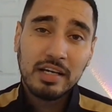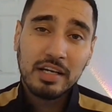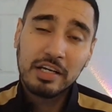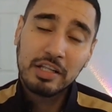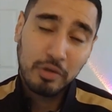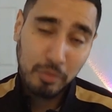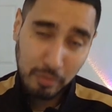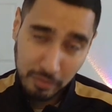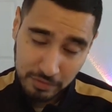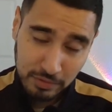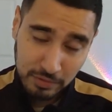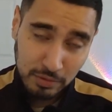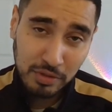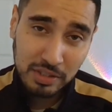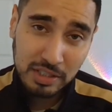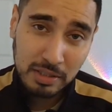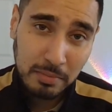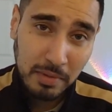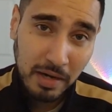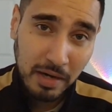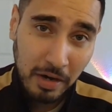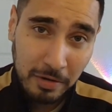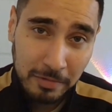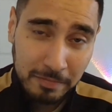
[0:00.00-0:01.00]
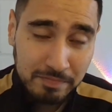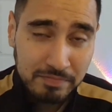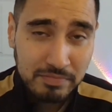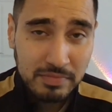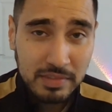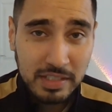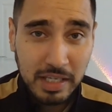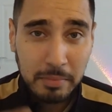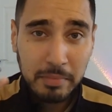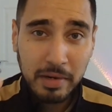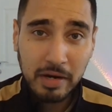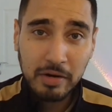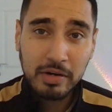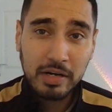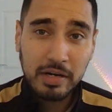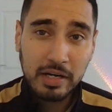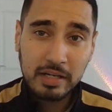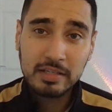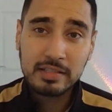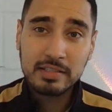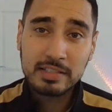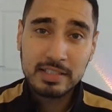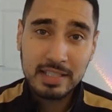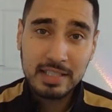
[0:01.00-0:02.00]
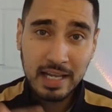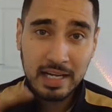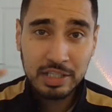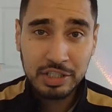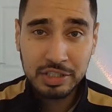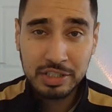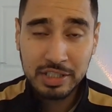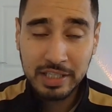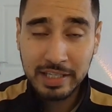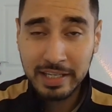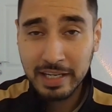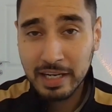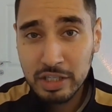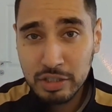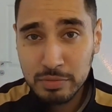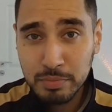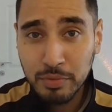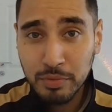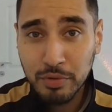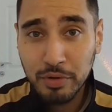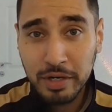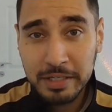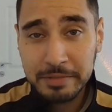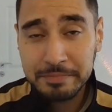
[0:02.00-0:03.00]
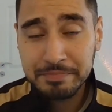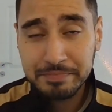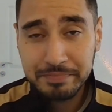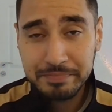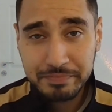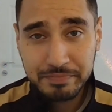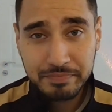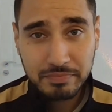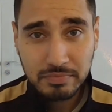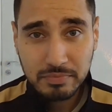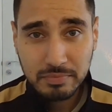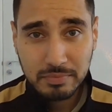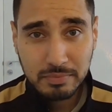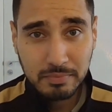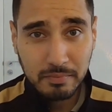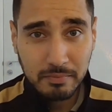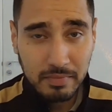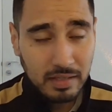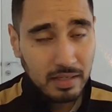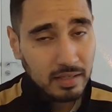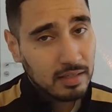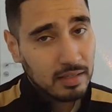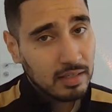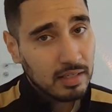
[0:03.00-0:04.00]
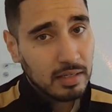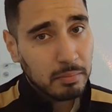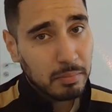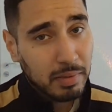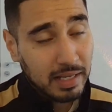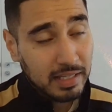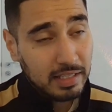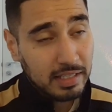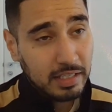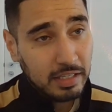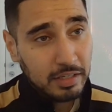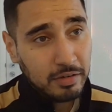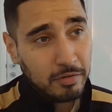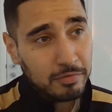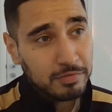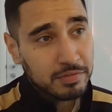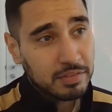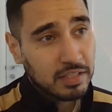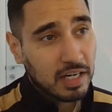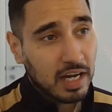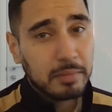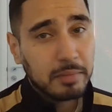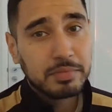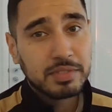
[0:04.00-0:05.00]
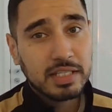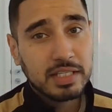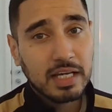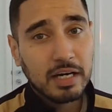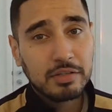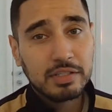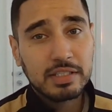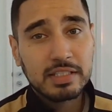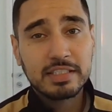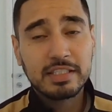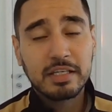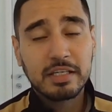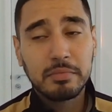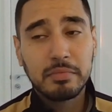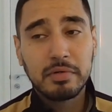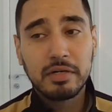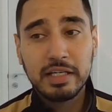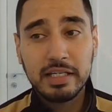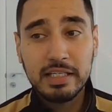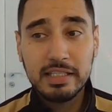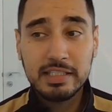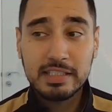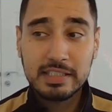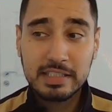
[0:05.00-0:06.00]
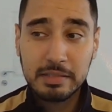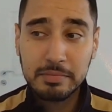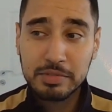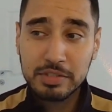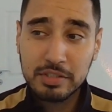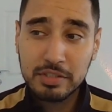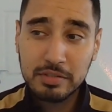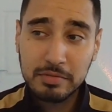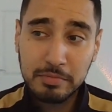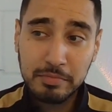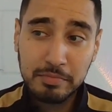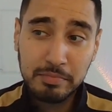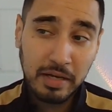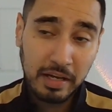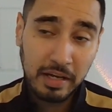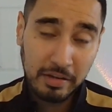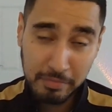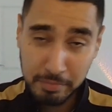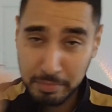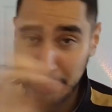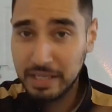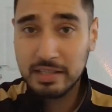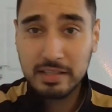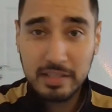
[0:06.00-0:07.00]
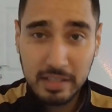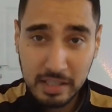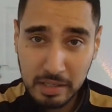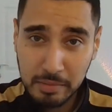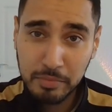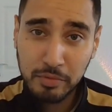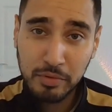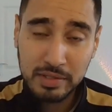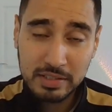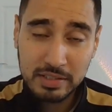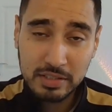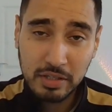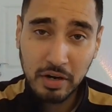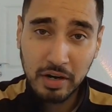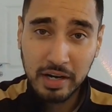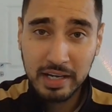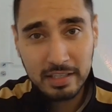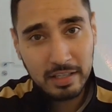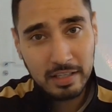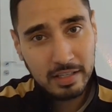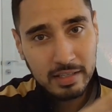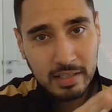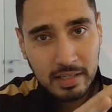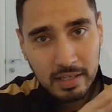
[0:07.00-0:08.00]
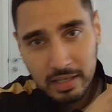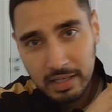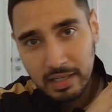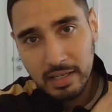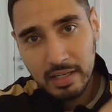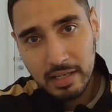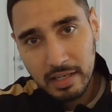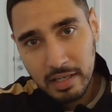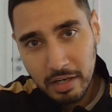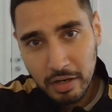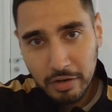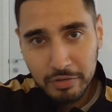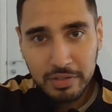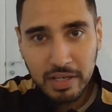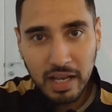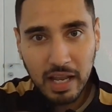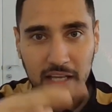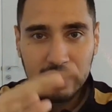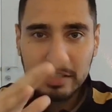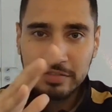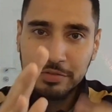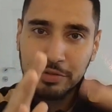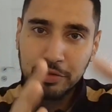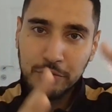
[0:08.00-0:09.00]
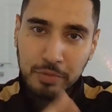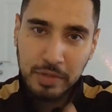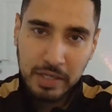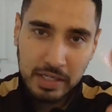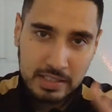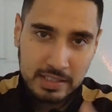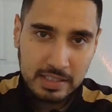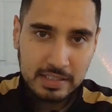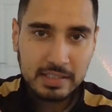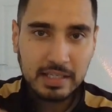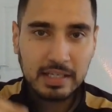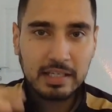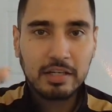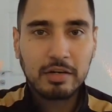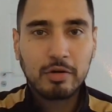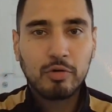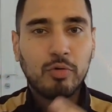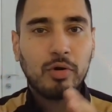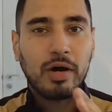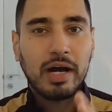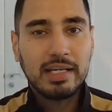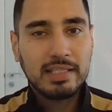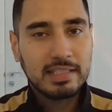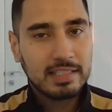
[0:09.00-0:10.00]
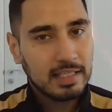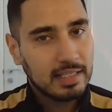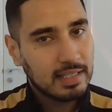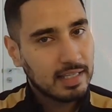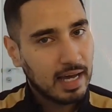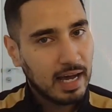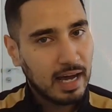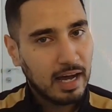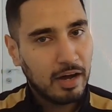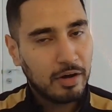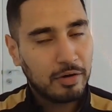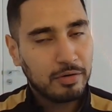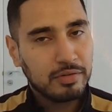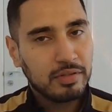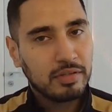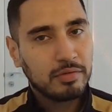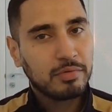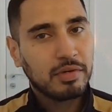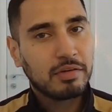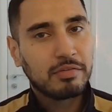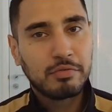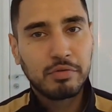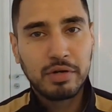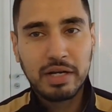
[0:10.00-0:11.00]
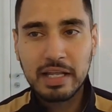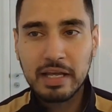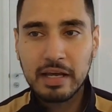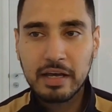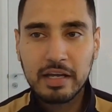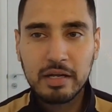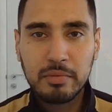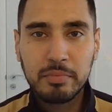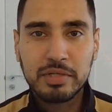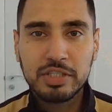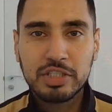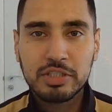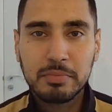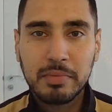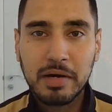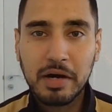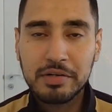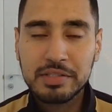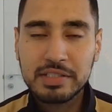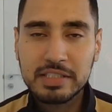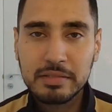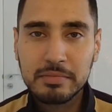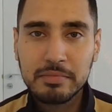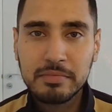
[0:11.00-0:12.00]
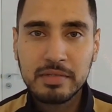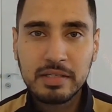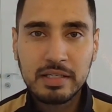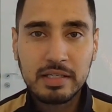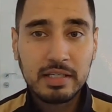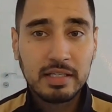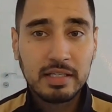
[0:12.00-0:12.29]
you know, we've talked about the American / English boy plenty of times now this summer. He seems to have been the number one target. And over the last few weeks, it's kind of quieted down. We haven't really heard much about him.